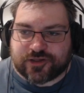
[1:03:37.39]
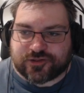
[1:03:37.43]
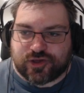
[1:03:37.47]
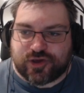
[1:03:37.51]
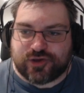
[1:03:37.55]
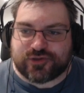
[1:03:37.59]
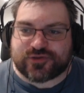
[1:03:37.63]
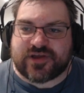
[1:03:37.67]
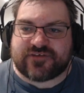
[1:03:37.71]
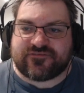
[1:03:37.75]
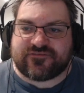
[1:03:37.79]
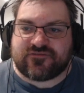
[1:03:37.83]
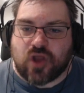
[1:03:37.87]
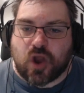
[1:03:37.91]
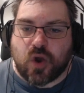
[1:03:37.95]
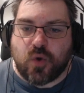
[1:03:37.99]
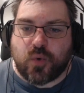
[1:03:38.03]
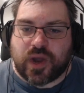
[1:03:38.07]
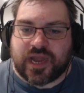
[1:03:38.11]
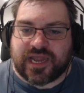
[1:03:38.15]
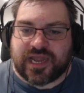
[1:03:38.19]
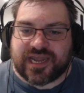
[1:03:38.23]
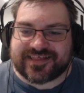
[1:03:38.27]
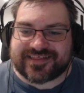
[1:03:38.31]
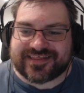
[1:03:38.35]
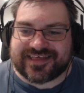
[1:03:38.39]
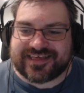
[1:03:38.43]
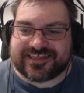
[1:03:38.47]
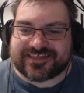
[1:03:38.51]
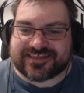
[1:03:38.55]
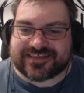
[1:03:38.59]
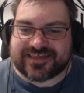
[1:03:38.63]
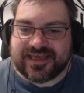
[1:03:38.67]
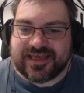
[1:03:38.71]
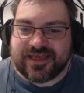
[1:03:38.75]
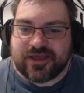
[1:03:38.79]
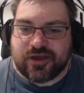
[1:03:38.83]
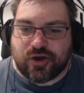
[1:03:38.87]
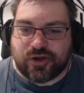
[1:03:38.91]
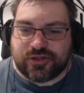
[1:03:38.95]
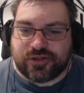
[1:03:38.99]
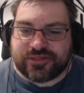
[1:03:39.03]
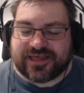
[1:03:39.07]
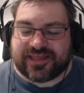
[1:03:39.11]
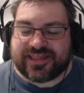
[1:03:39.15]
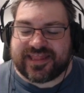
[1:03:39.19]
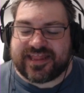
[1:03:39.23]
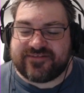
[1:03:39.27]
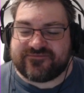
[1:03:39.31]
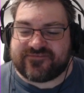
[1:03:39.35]
You used to have no weaknesses
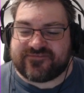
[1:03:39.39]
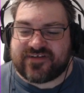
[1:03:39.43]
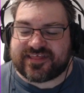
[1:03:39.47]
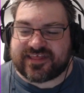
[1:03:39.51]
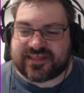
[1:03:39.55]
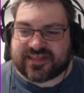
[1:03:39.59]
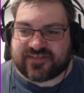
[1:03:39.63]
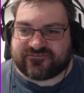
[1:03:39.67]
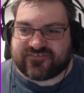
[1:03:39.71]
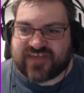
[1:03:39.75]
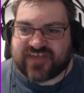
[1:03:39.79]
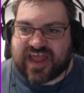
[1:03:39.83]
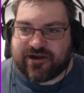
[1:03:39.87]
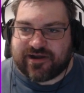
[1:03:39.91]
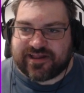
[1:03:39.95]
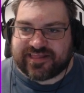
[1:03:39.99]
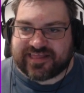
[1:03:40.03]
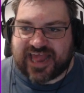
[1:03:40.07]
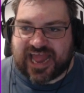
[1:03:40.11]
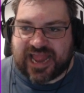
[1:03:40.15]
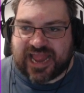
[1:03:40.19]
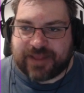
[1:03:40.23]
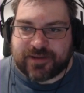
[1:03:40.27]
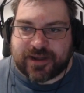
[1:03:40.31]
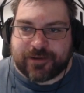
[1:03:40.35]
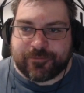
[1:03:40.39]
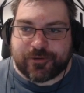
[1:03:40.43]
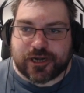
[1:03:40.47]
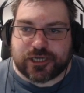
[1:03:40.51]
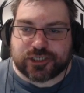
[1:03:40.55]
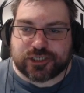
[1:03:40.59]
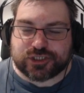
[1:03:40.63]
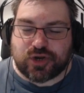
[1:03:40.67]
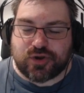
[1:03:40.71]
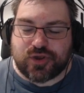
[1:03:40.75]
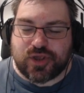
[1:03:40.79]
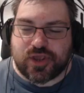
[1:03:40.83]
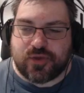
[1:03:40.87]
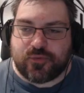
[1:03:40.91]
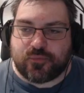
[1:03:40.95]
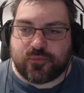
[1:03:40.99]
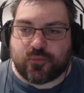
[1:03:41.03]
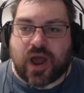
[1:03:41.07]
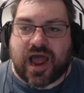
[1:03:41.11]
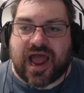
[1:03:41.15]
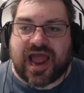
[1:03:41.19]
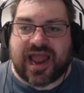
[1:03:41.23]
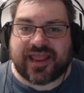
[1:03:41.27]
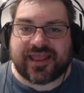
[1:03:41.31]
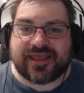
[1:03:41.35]
until he invented the Fairy type, and I'm going to show you
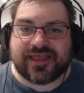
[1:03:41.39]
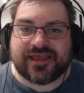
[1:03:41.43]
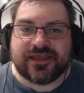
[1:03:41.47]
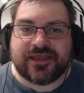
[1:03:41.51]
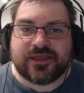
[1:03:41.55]
why